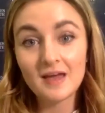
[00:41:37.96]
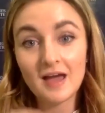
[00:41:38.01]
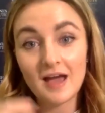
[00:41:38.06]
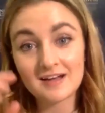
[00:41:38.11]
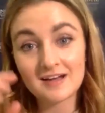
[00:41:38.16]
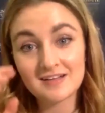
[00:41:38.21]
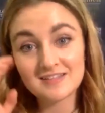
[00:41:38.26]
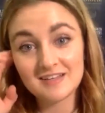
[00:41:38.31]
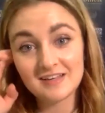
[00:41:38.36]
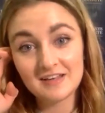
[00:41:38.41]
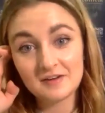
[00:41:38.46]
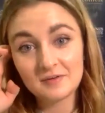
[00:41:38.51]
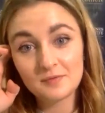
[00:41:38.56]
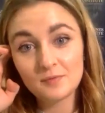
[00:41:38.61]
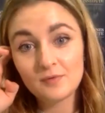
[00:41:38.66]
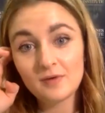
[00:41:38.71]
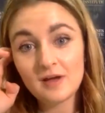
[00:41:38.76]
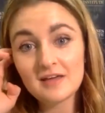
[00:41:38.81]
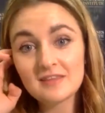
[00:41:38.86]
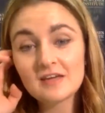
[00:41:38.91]
Excellent.
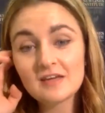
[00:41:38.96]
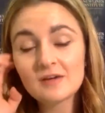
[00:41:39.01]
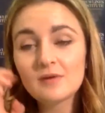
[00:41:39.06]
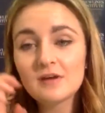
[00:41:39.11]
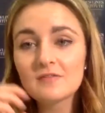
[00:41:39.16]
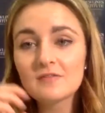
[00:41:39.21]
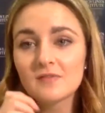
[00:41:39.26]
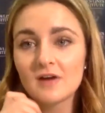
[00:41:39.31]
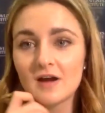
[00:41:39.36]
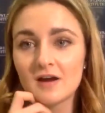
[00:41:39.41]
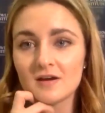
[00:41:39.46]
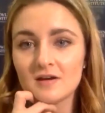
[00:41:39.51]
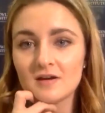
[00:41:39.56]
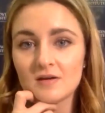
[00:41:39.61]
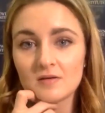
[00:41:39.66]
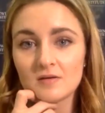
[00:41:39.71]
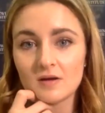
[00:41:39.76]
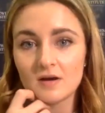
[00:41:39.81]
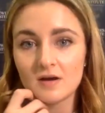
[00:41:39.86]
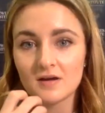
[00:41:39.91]
Well, I think we've got
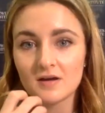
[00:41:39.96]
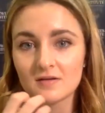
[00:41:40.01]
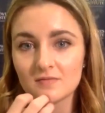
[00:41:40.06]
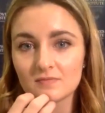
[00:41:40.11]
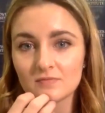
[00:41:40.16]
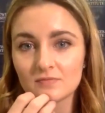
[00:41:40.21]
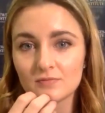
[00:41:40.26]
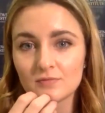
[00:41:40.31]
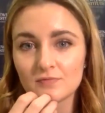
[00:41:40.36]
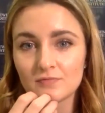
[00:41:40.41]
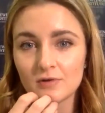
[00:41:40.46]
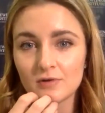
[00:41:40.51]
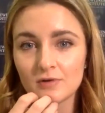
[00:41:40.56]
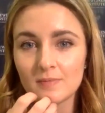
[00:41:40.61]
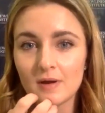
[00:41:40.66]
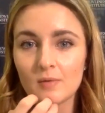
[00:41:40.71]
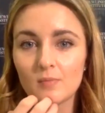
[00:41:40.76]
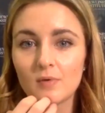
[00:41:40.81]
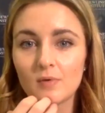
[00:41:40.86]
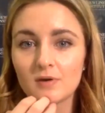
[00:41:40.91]
room for
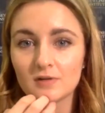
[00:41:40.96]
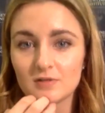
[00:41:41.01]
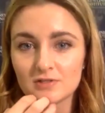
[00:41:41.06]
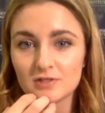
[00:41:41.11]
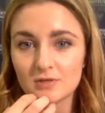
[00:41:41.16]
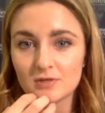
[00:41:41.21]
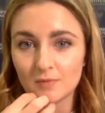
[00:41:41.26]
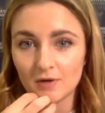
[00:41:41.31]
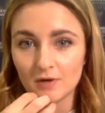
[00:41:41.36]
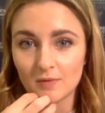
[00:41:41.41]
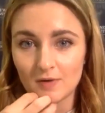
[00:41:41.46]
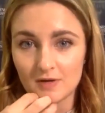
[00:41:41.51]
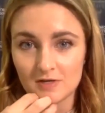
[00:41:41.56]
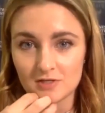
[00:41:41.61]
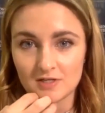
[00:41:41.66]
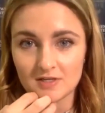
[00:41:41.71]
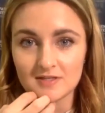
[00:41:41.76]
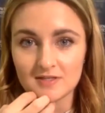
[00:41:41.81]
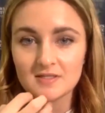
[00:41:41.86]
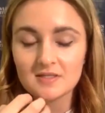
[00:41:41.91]
about one or two more
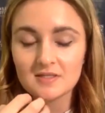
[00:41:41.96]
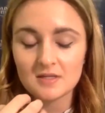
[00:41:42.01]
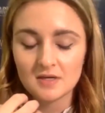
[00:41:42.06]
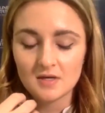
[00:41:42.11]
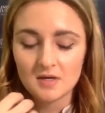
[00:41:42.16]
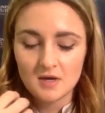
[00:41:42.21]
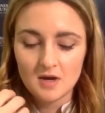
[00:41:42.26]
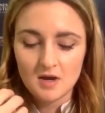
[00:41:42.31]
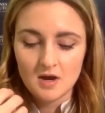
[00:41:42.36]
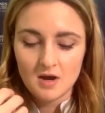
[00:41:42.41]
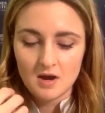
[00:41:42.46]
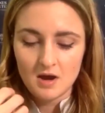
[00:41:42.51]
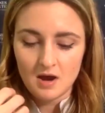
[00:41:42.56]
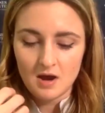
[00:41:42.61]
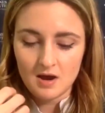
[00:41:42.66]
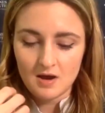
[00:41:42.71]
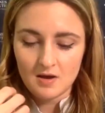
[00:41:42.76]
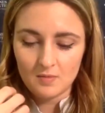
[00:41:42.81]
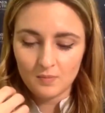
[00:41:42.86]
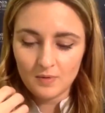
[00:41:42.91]
questions.
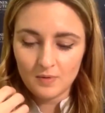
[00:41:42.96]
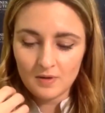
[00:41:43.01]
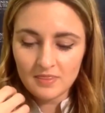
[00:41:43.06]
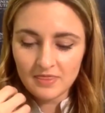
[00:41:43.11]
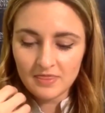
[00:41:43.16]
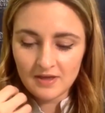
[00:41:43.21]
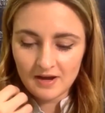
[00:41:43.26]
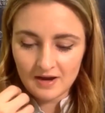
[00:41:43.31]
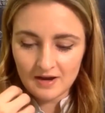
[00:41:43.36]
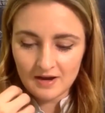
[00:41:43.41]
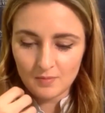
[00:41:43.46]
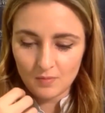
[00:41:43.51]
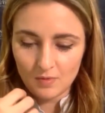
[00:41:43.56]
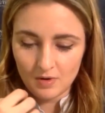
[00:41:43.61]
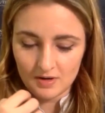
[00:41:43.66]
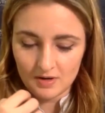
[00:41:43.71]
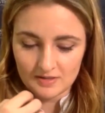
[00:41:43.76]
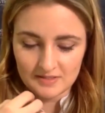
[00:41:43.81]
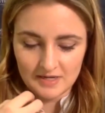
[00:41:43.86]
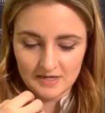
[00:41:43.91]
One thing I
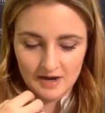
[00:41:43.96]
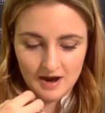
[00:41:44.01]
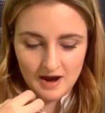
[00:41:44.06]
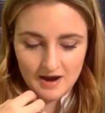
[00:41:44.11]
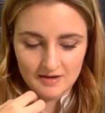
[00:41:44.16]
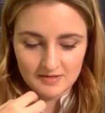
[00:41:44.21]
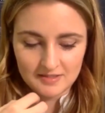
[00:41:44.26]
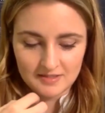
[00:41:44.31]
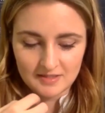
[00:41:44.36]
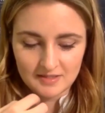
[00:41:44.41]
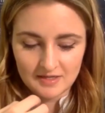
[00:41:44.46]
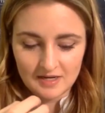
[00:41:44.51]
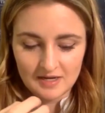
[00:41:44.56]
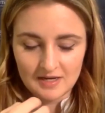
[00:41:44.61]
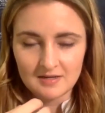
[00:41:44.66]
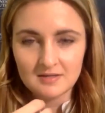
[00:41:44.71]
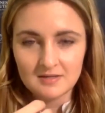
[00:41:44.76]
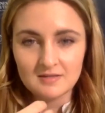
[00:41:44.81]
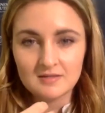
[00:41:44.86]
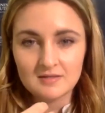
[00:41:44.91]
want to ask is,